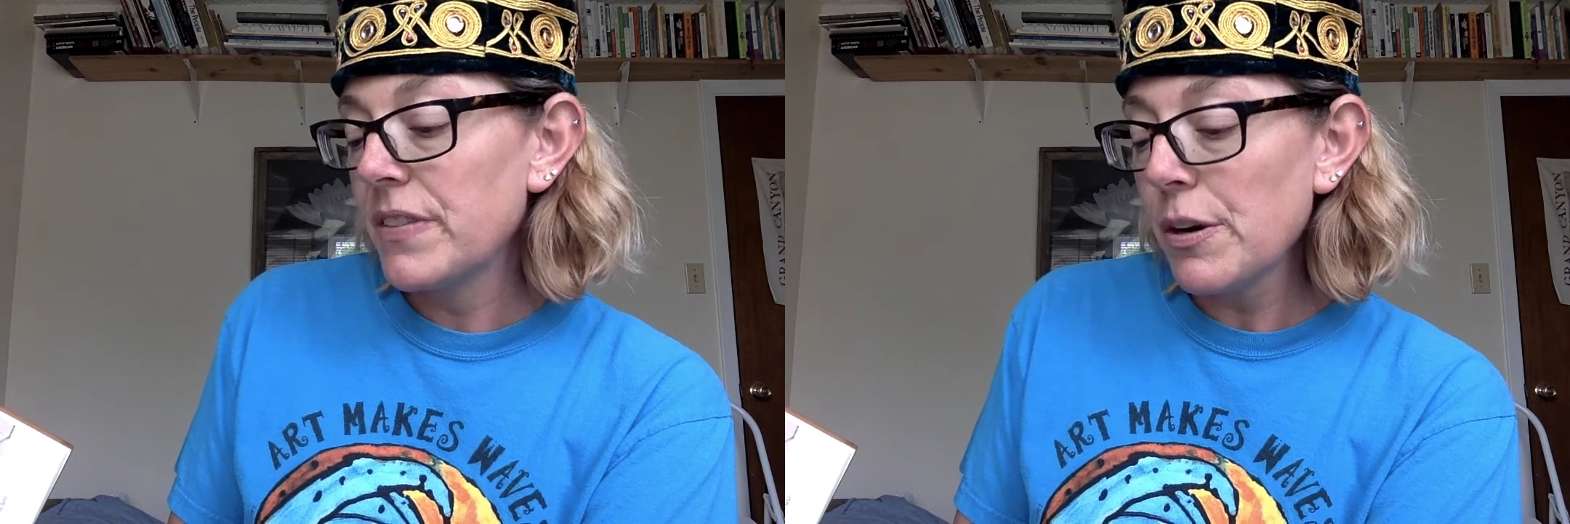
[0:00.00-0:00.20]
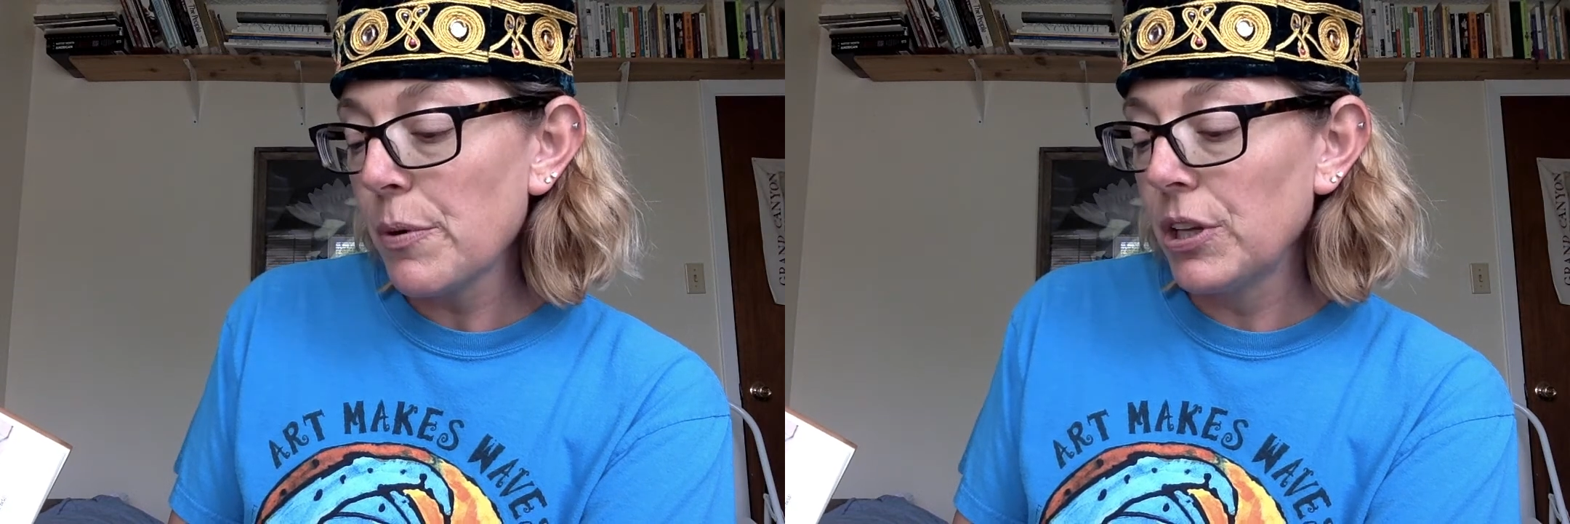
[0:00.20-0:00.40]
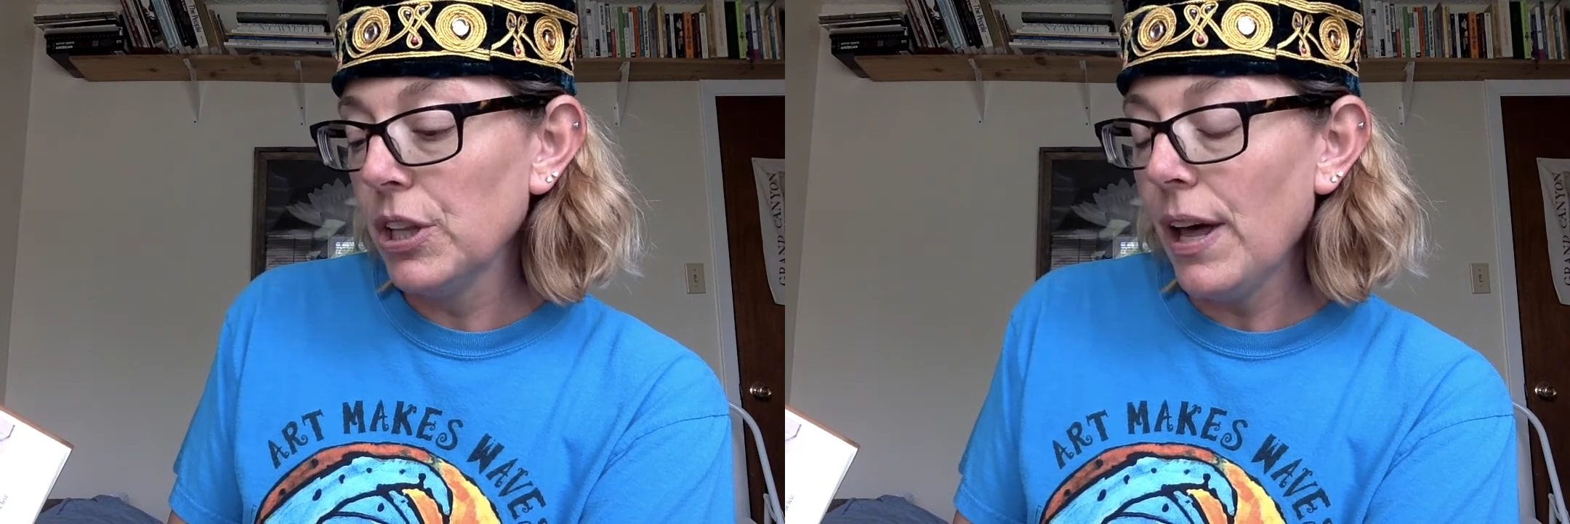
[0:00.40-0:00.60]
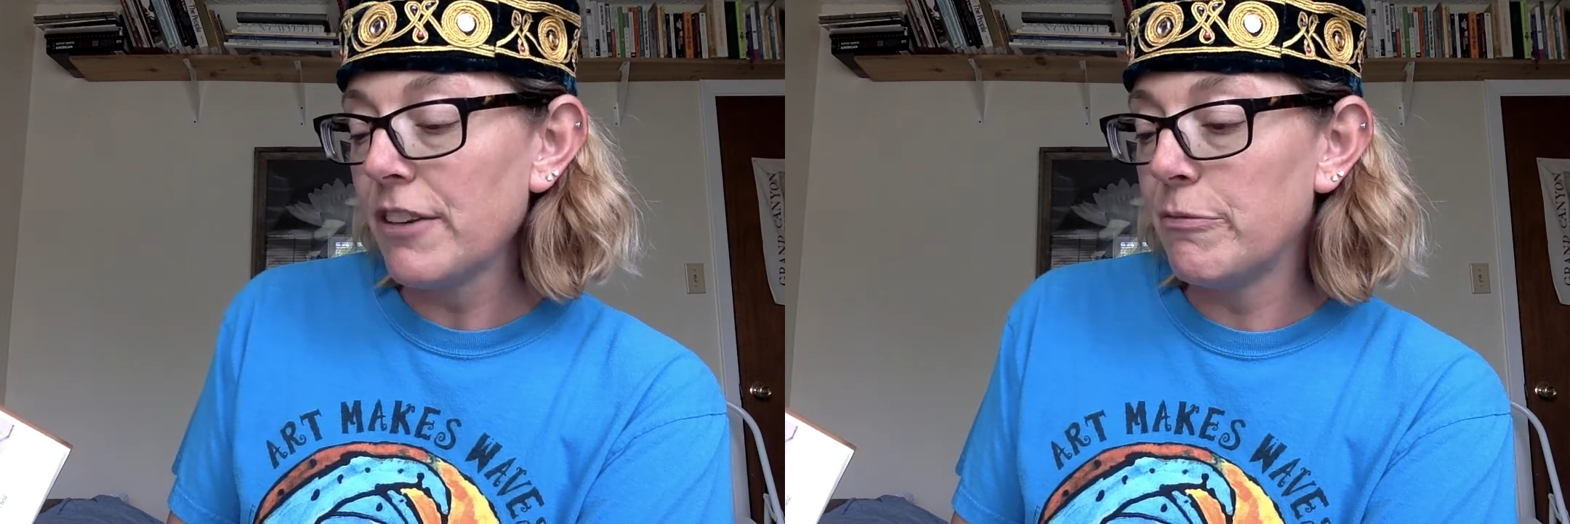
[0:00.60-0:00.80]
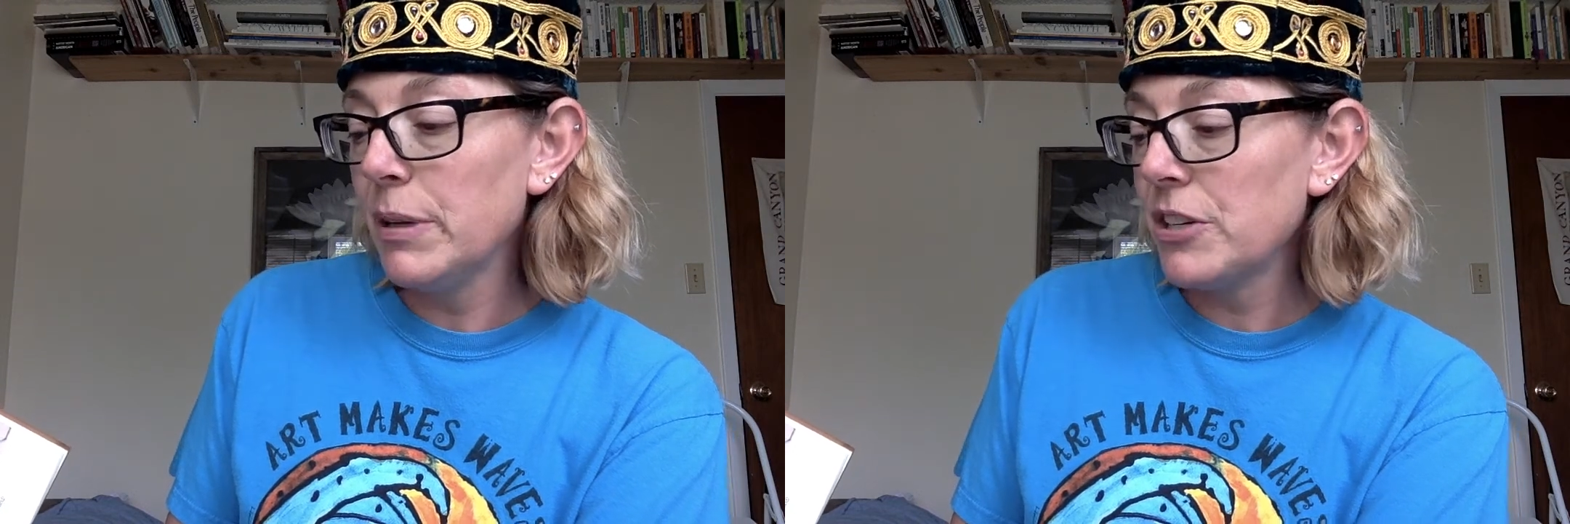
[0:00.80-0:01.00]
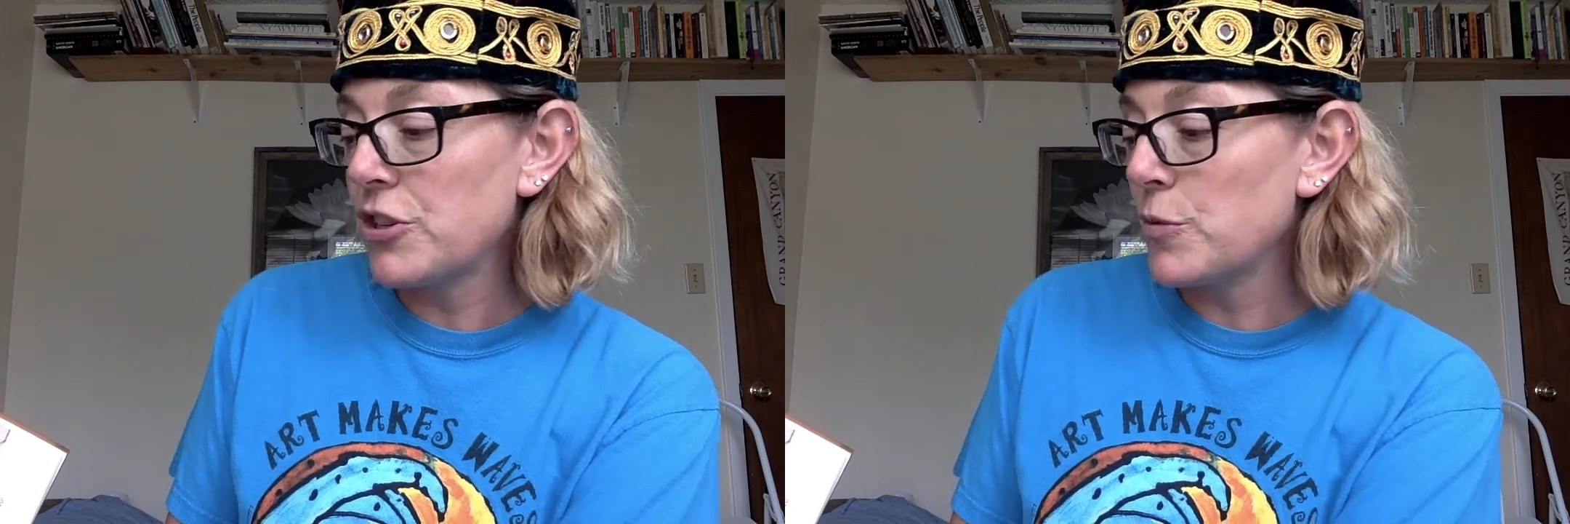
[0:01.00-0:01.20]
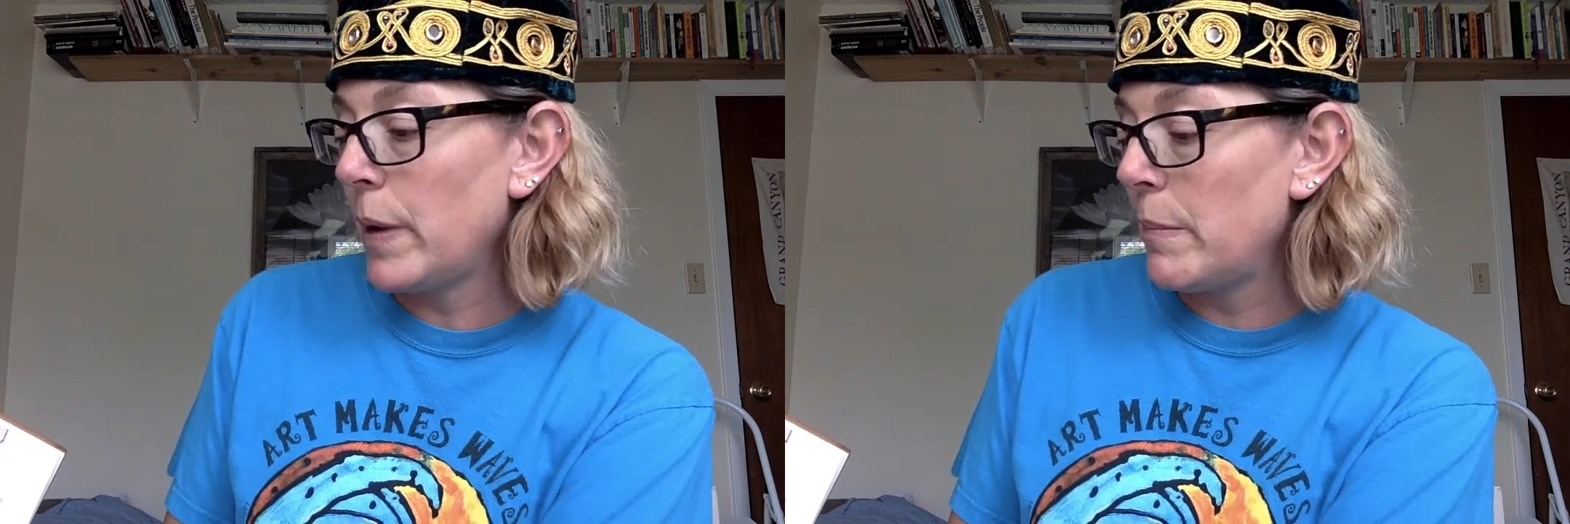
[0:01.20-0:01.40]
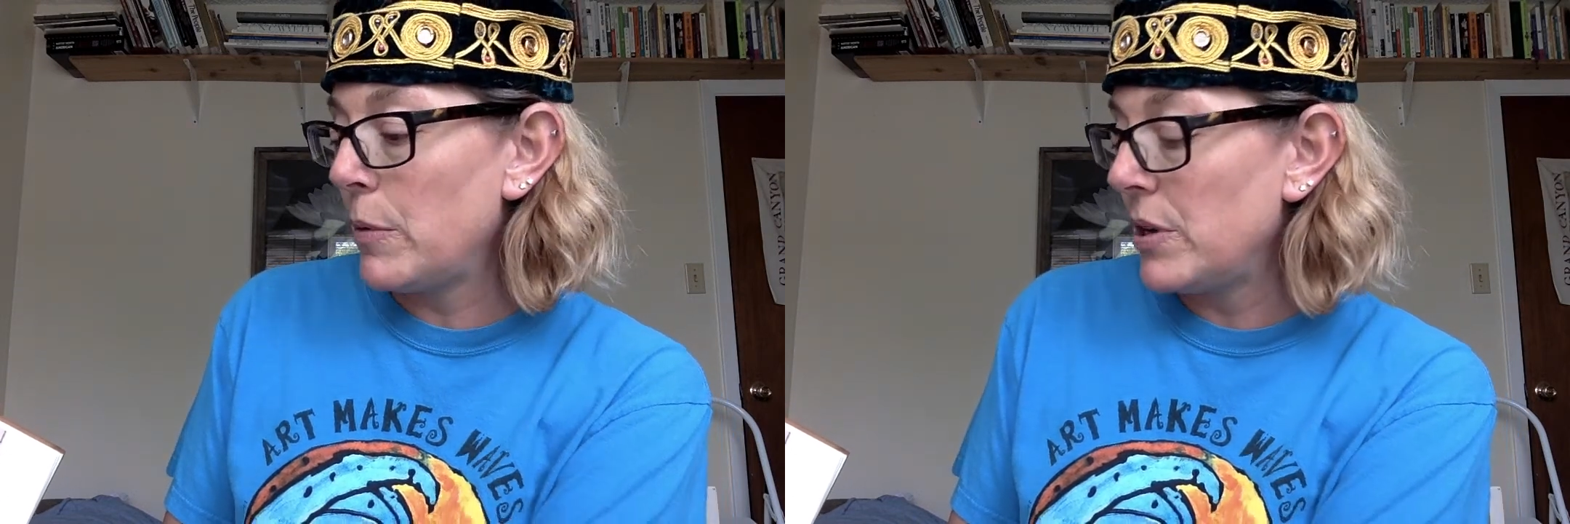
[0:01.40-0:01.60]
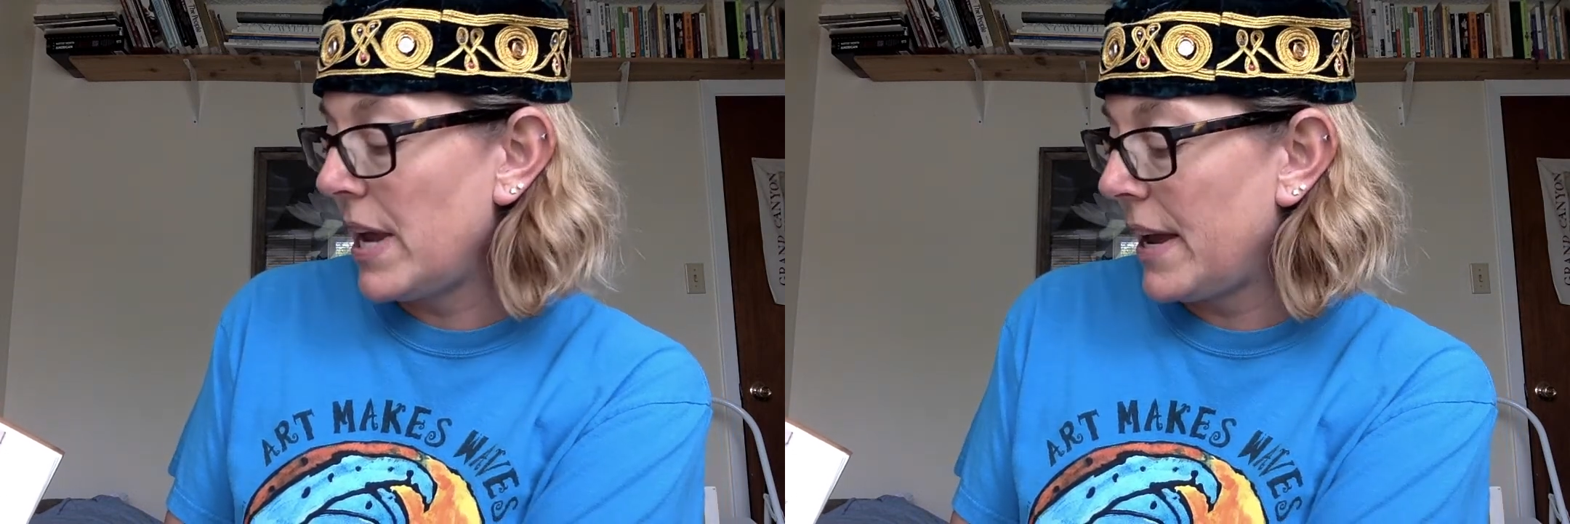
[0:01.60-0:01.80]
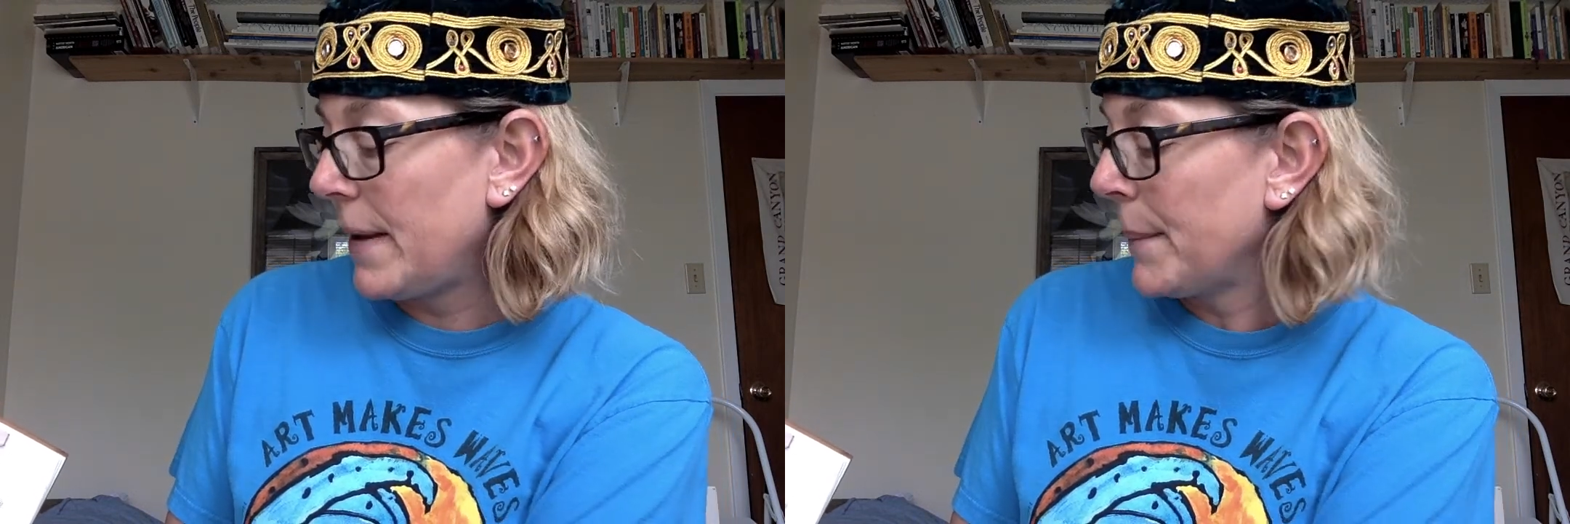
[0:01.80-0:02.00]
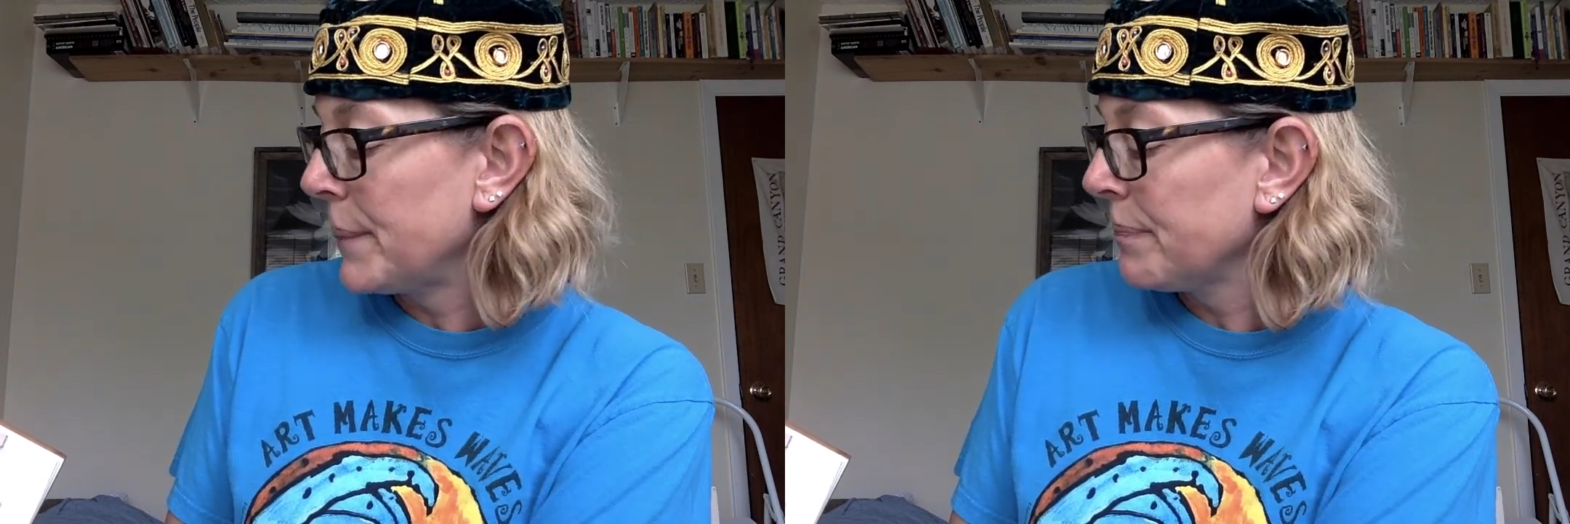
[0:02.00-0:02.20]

There were a lot of pictures by Monet.